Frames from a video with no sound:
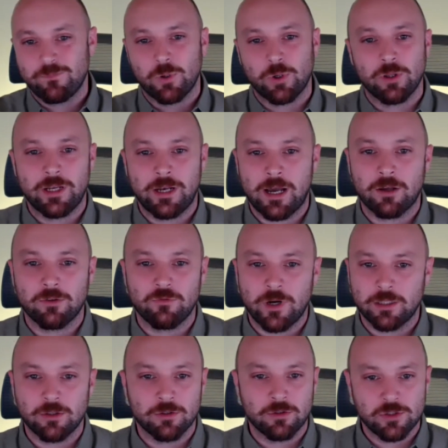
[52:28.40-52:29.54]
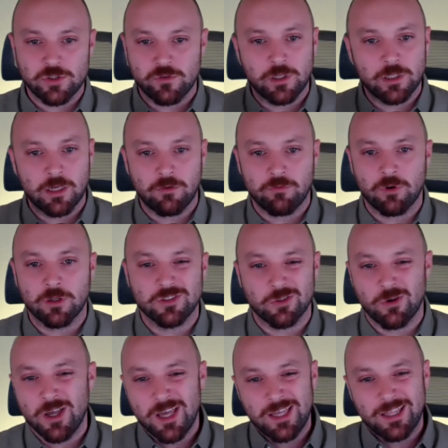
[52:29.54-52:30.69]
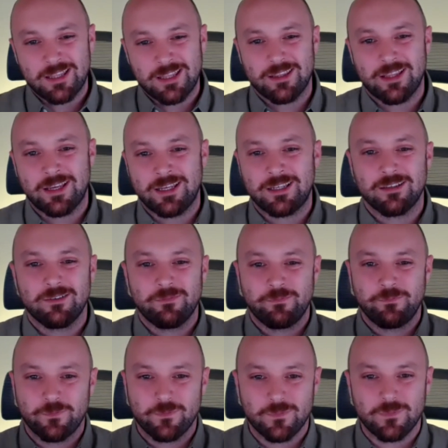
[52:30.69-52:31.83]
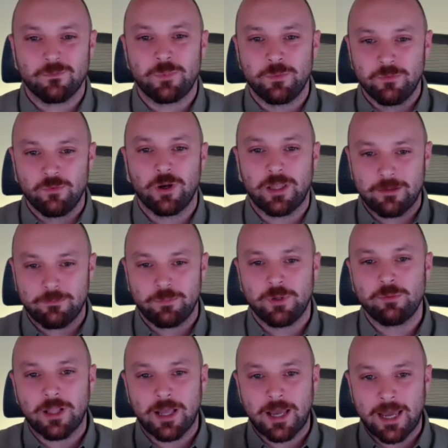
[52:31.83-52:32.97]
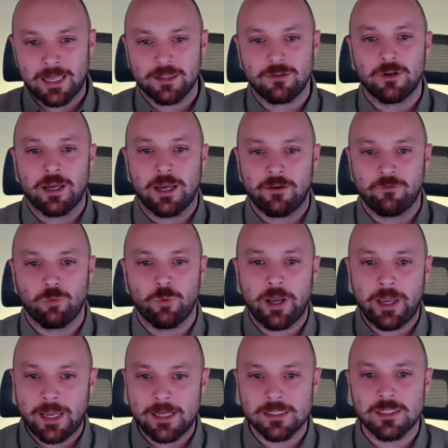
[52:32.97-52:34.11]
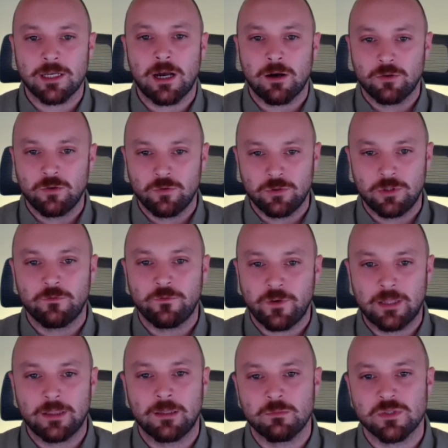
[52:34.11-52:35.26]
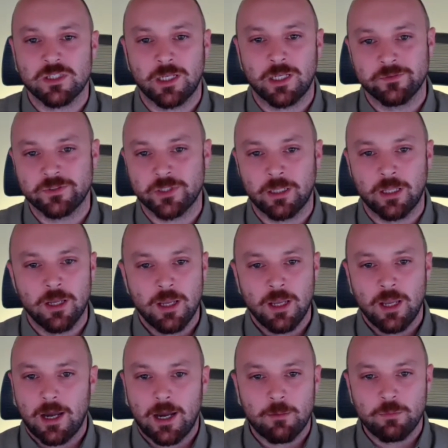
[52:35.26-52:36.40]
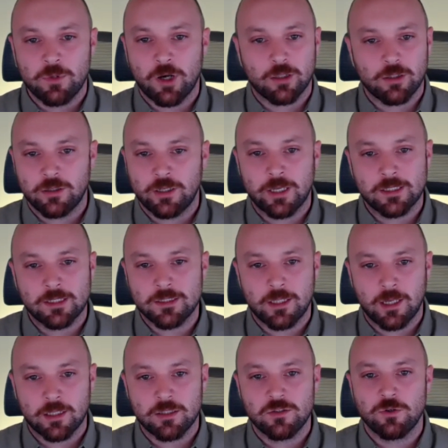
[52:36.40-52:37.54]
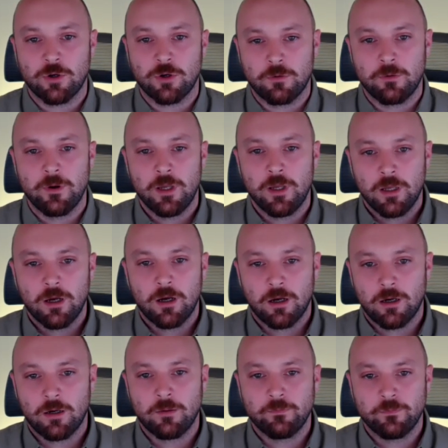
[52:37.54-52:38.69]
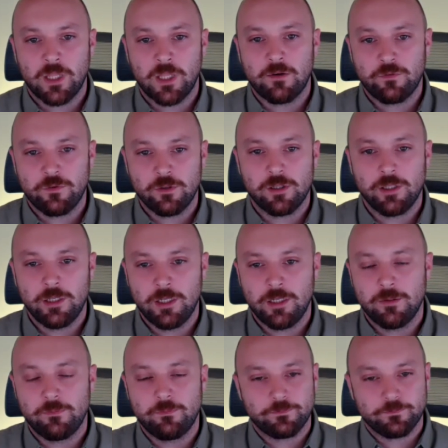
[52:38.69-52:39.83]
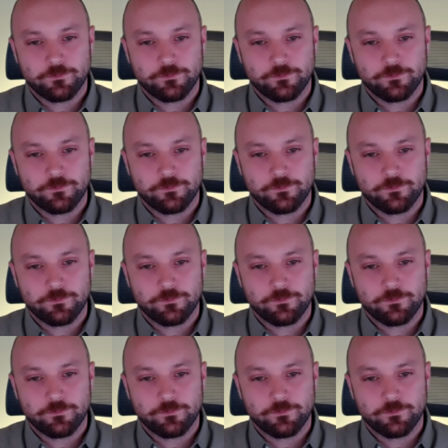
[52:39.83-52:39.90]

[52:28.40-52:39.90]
pull it out right on the street and run. So like people had to have ways how to defend themselves, and I'm not against that. So um, definitely,